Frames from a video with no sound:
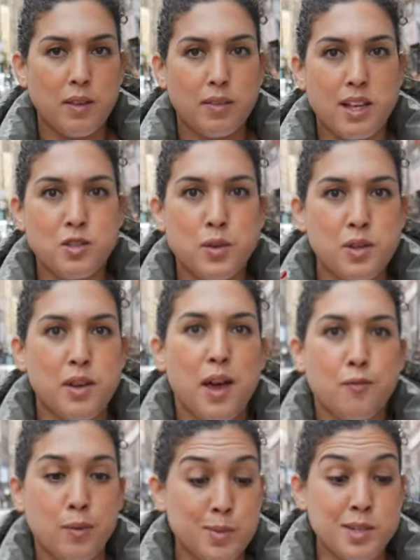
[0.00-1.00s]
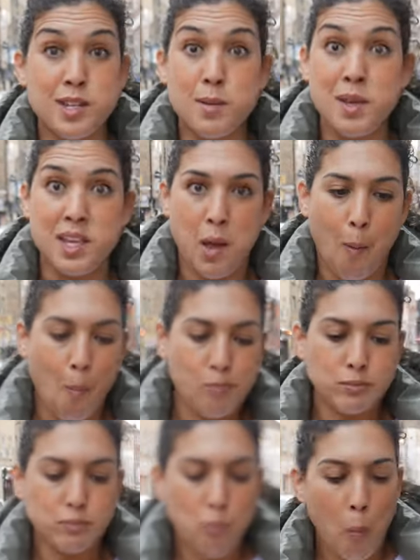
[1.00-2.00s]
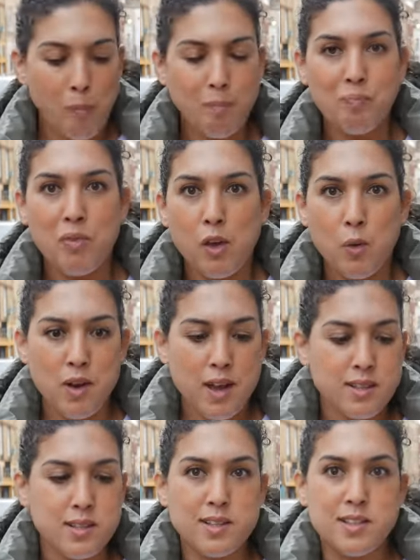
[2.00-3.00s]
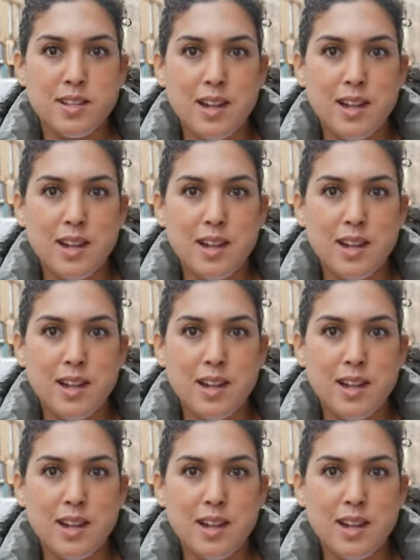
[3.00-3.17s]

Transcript: That's what you get from steaming it. Creates this